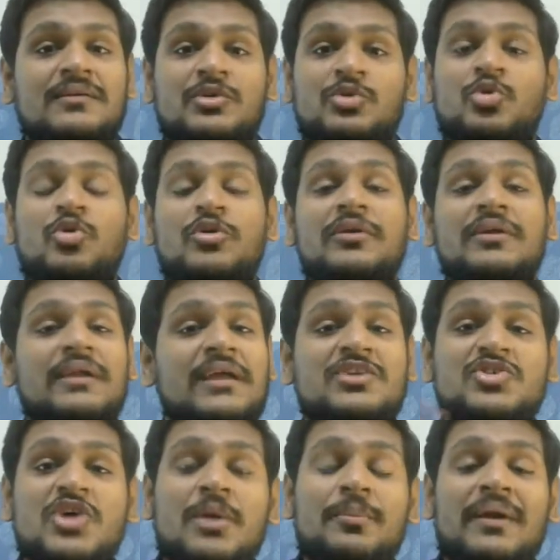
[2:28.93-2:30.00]
no
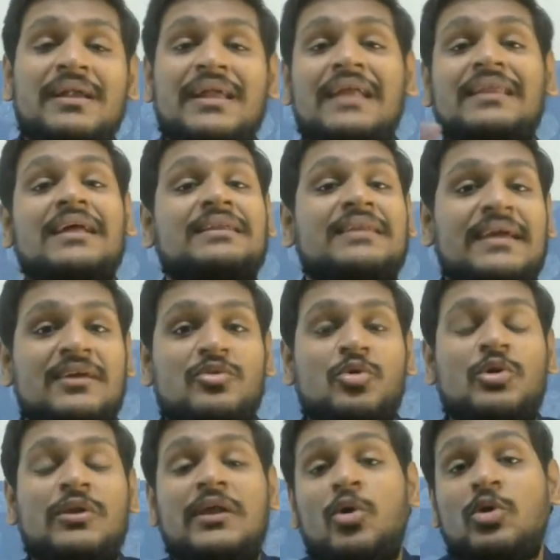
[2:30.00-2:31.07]
enjoyment and nothing
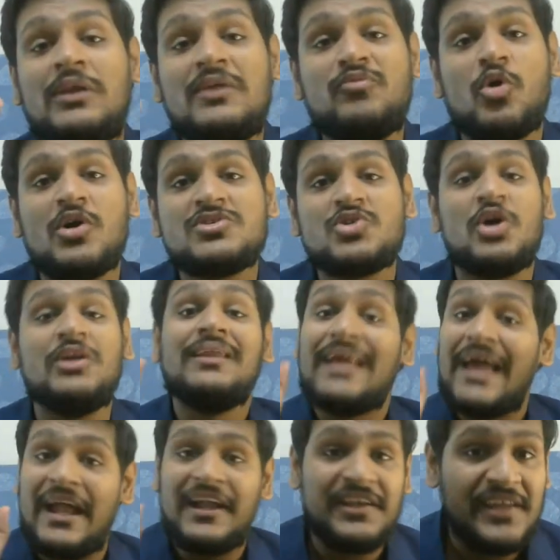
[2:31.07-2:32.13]
only only focus on
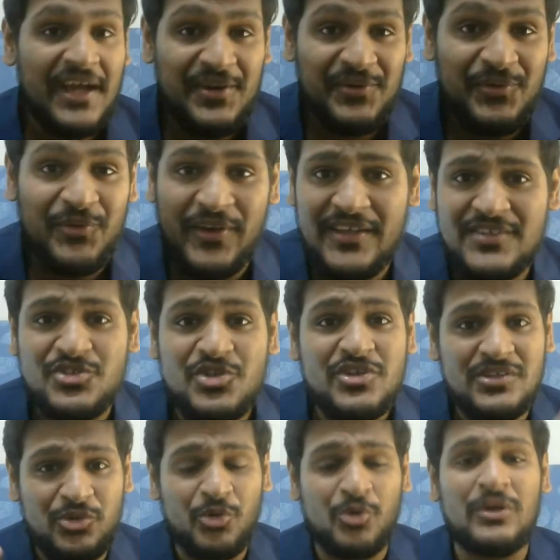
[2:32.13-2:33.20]
ntro okay so
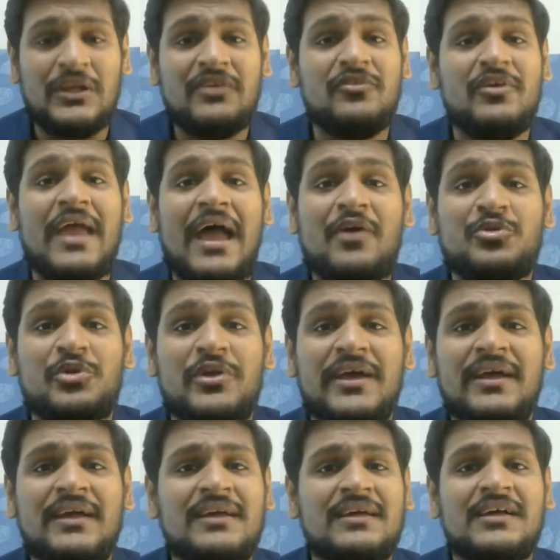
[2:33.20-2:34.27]
the only we have today
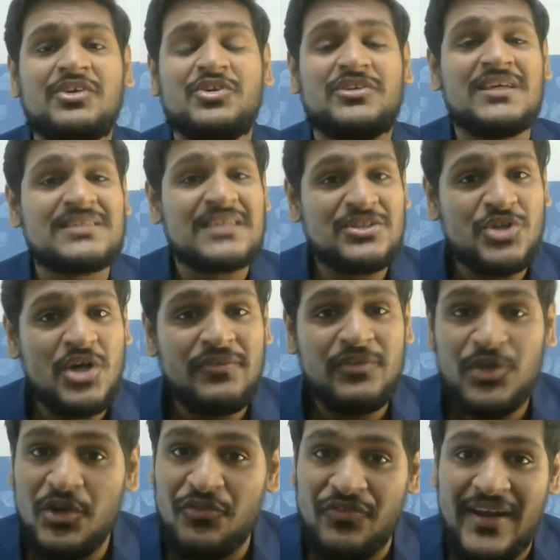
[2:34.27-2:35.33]
so just enjoy with
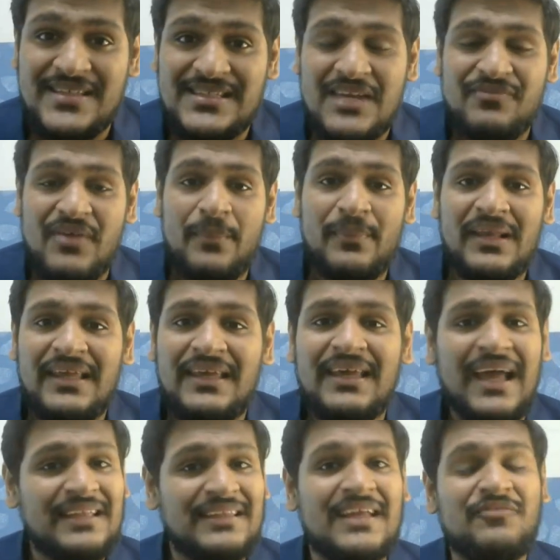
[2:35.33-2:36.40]
your friends and family
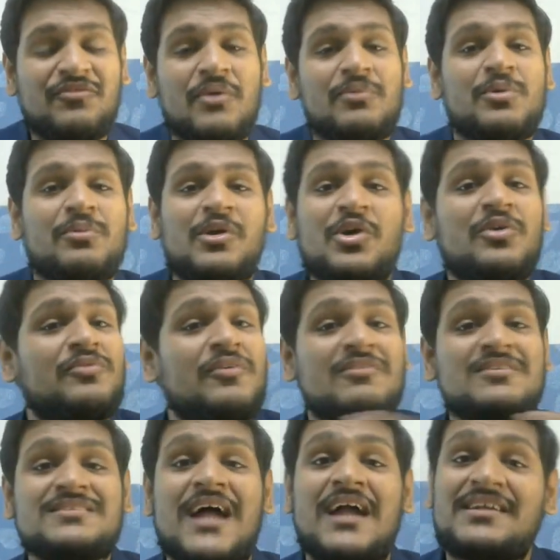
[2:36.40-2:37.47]
and then from tomorrow we
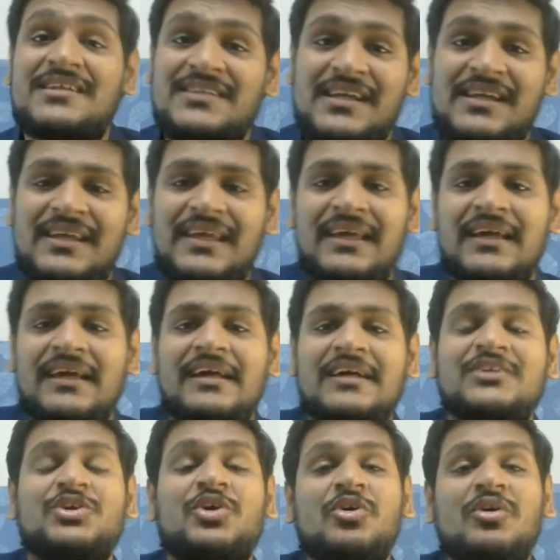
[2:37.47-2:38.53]
will start the journey
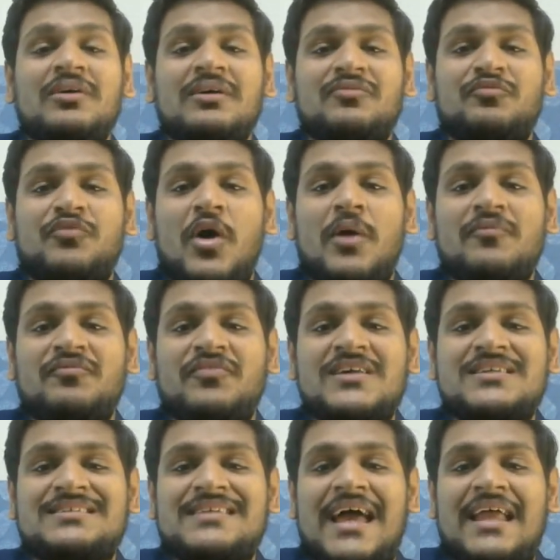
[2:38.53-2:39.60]
so from
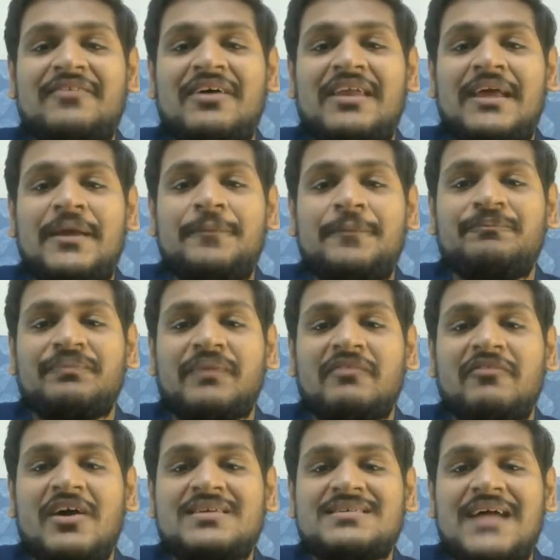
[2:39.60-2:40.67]
1st january
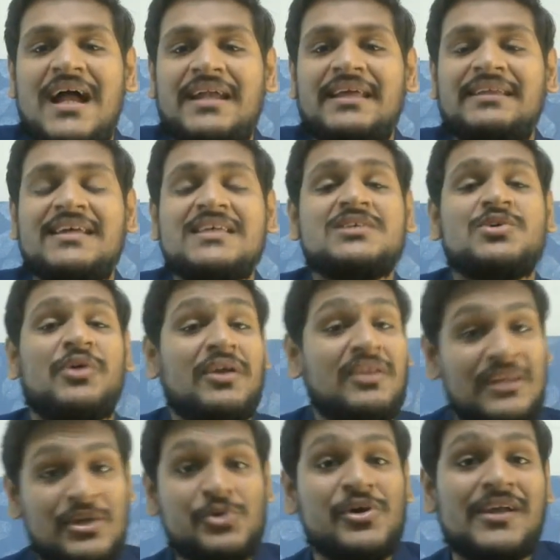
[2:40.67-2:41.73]
we are starting this okay
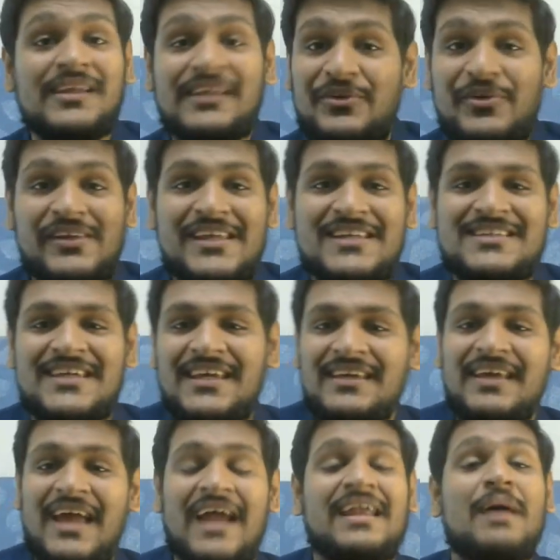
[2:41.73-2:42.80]
new year new energy
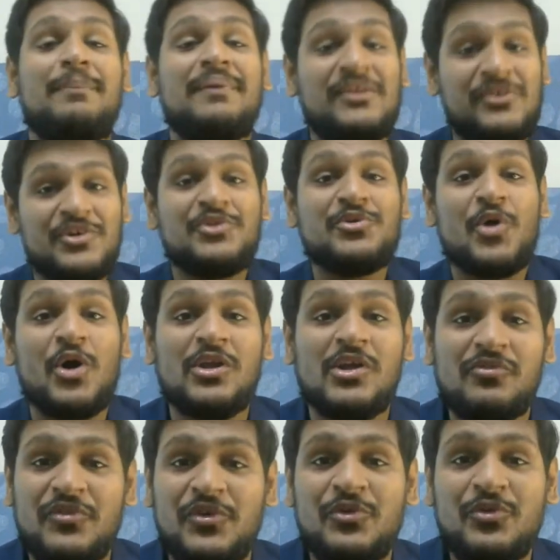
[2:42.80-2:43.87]
and happy new year to all
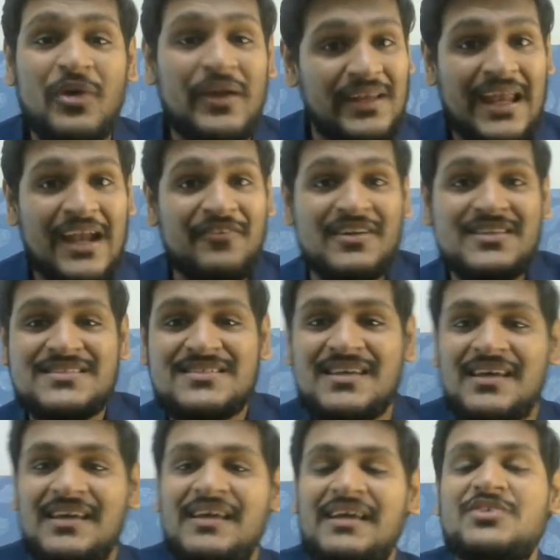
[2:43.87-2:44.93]
of you in advance
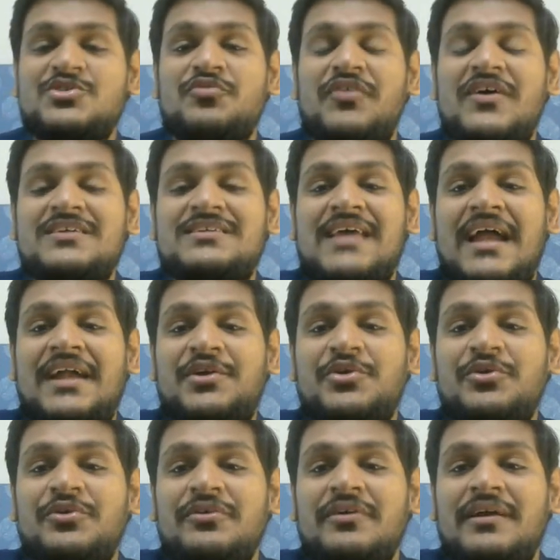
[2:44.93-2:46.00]
so 1st jan to
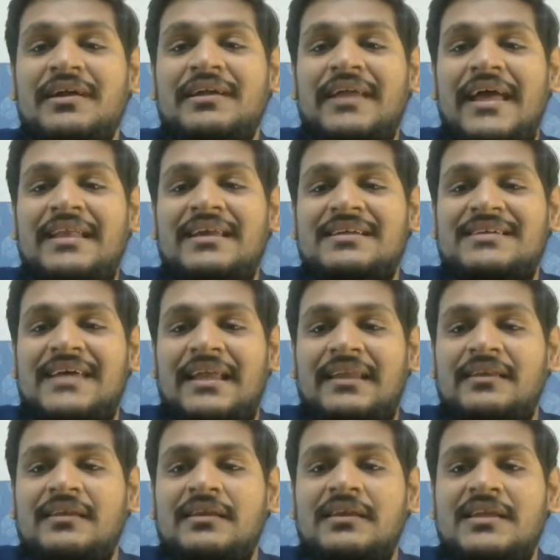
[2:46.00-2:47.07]
10th jan
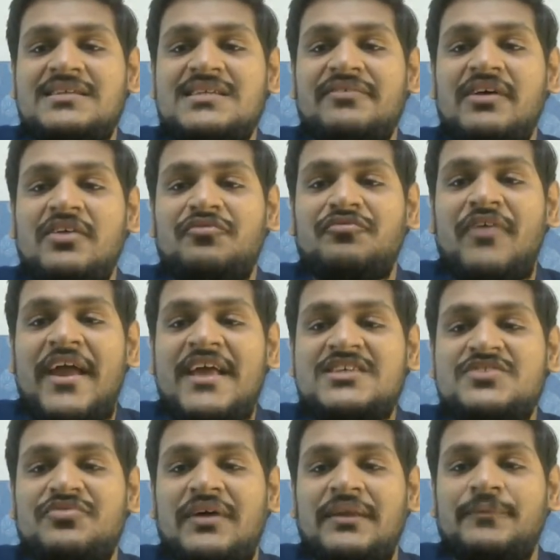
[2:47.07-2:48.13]
this is our phase
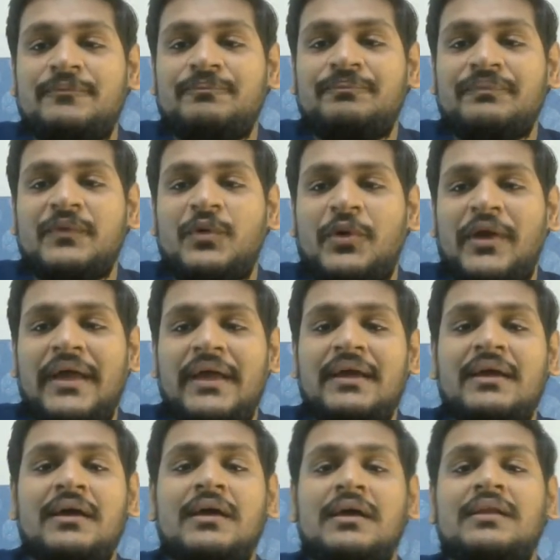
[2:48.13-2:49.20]
1 okay
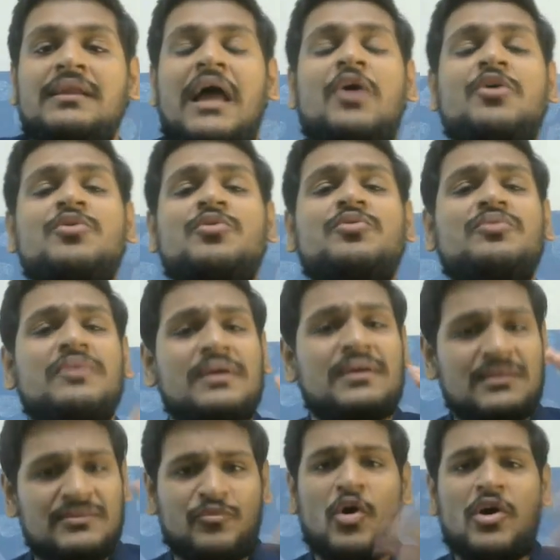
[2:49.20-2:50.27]
now
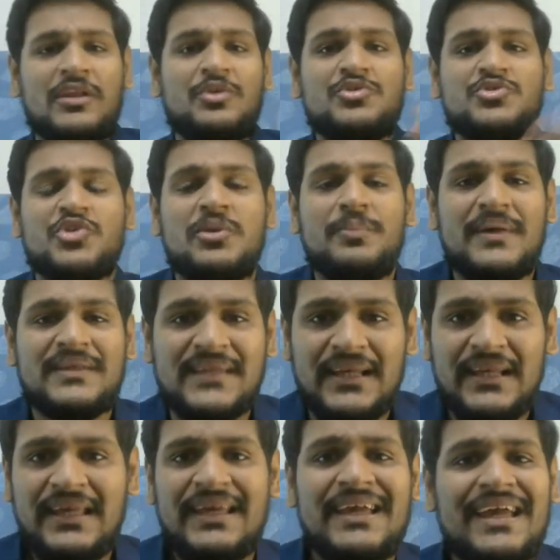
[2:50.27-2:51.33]
for new student
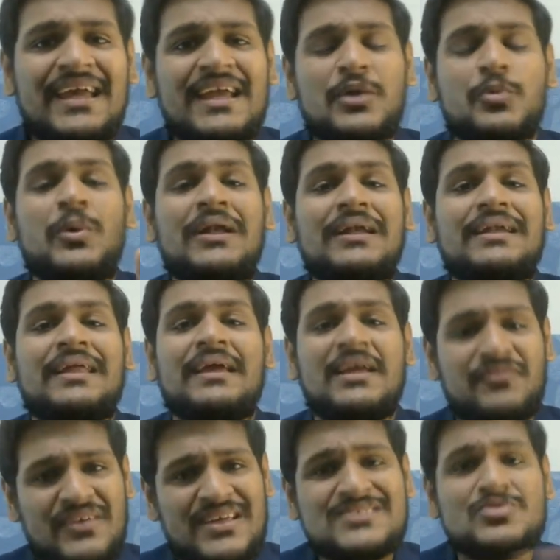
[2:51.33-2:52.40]
basically it will
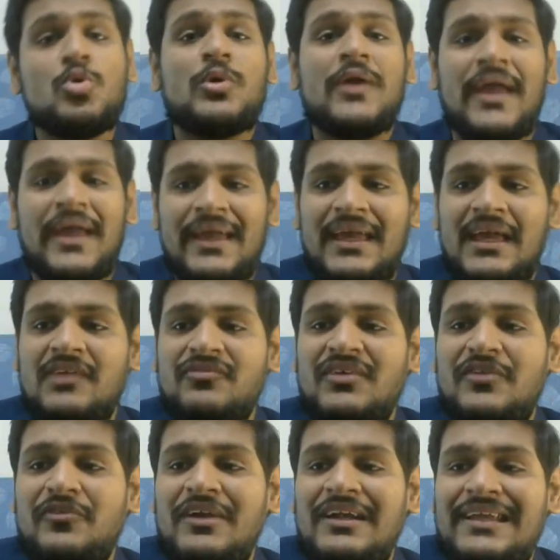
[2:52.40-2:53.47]
if it's okay if
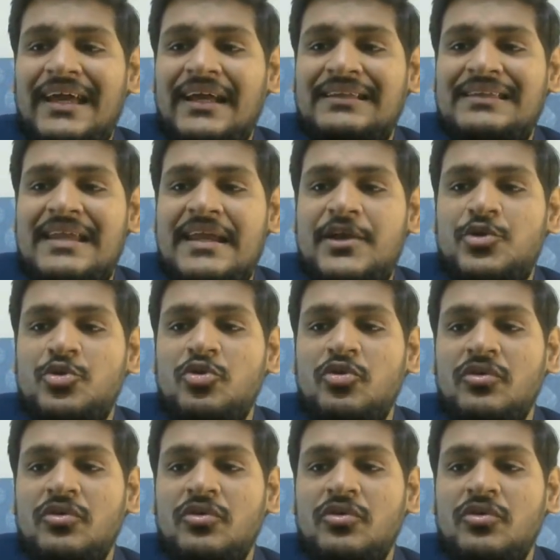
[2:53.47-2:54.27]
it will take 3 to